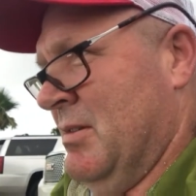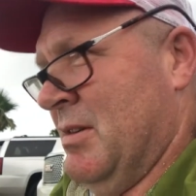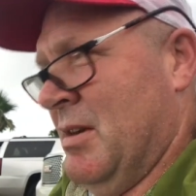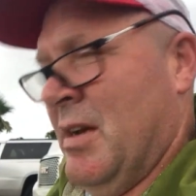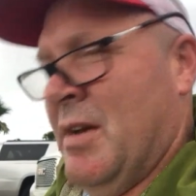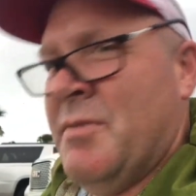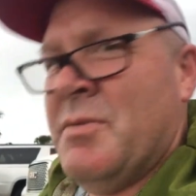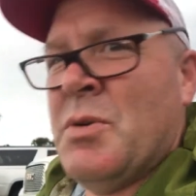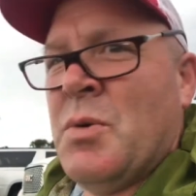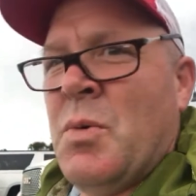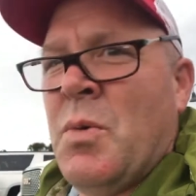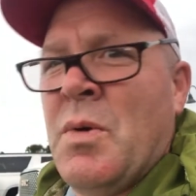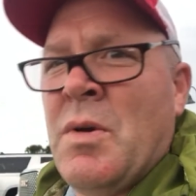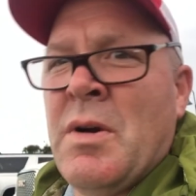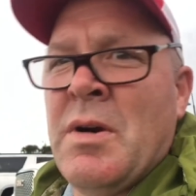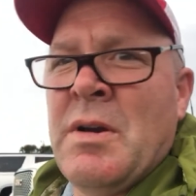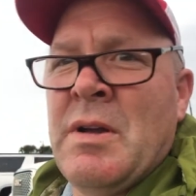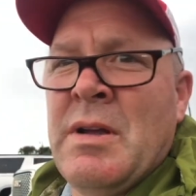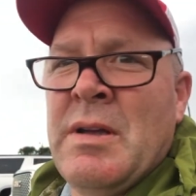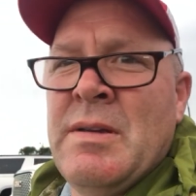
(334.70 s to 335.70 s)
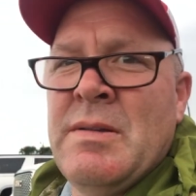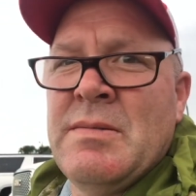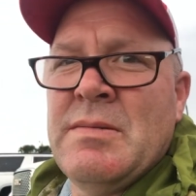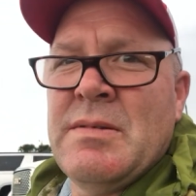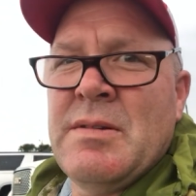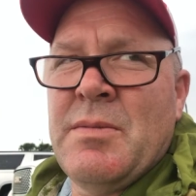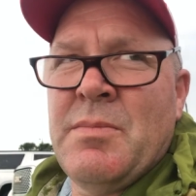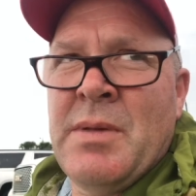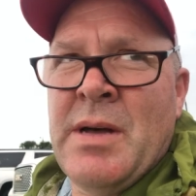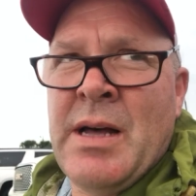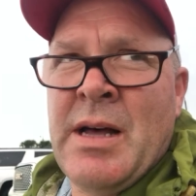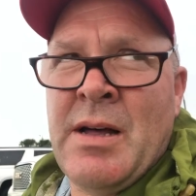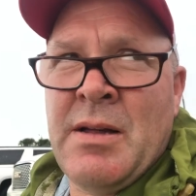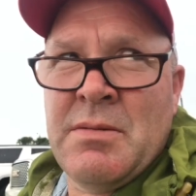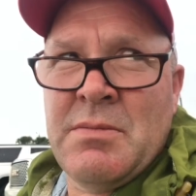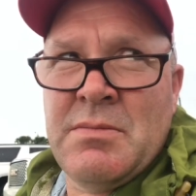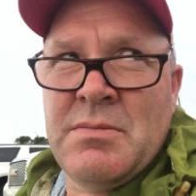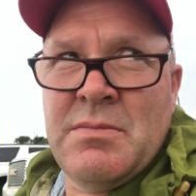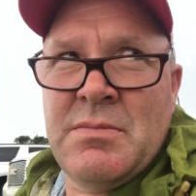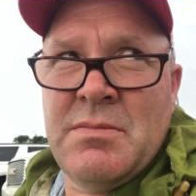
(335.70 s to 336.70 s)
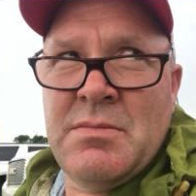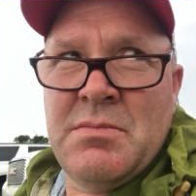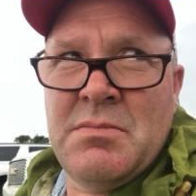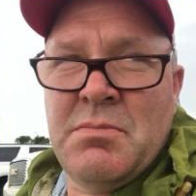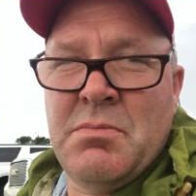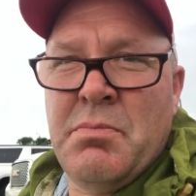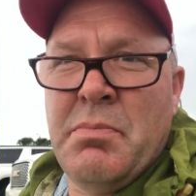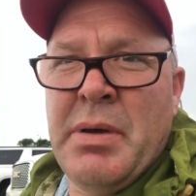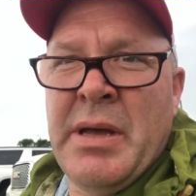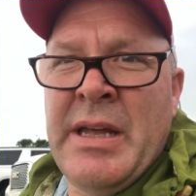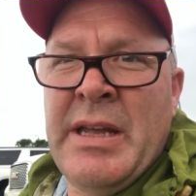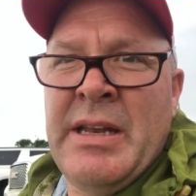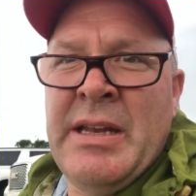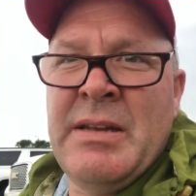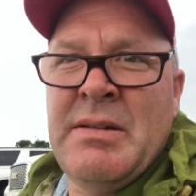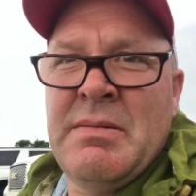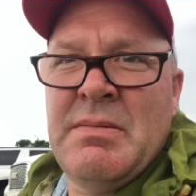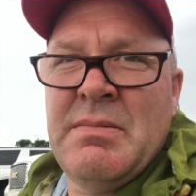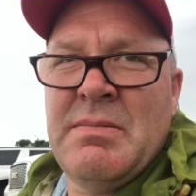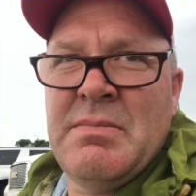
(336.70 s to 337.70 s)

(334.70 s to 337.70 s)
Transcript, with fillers: You're not having to worry about bait,